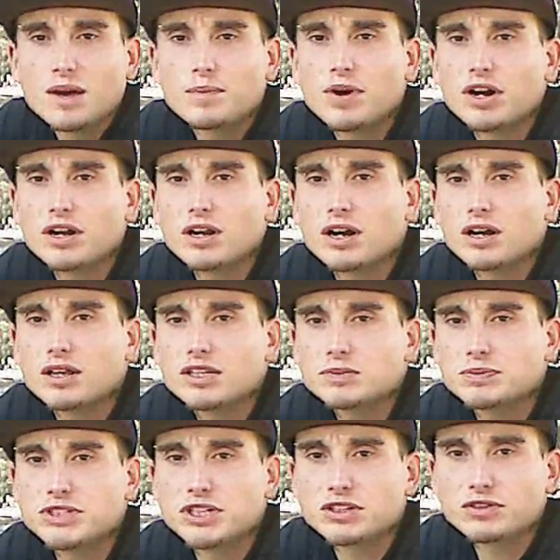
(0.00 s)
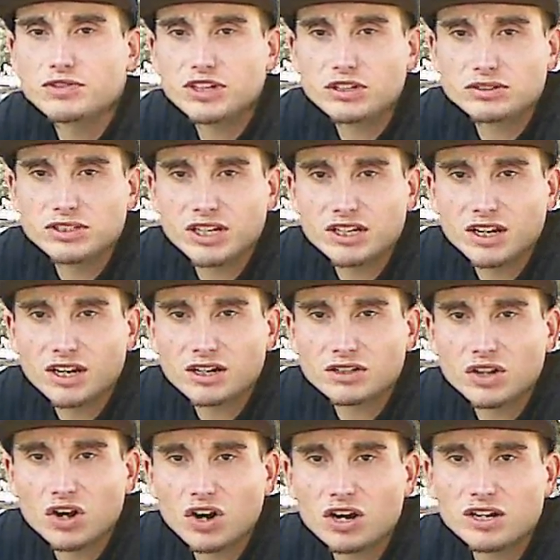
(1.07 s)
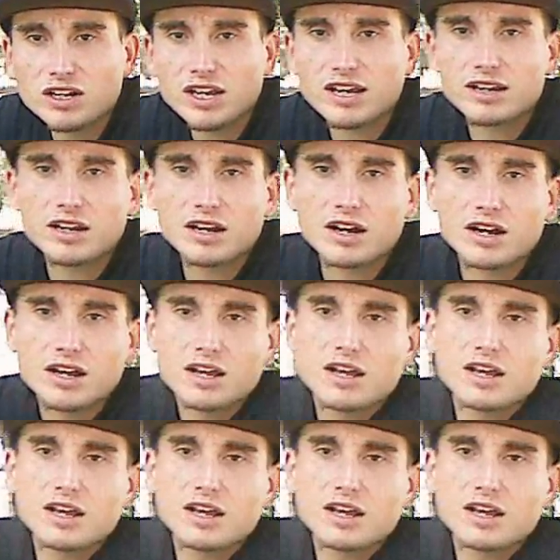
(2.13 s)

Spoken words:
But this particular video is getting kind of long, and the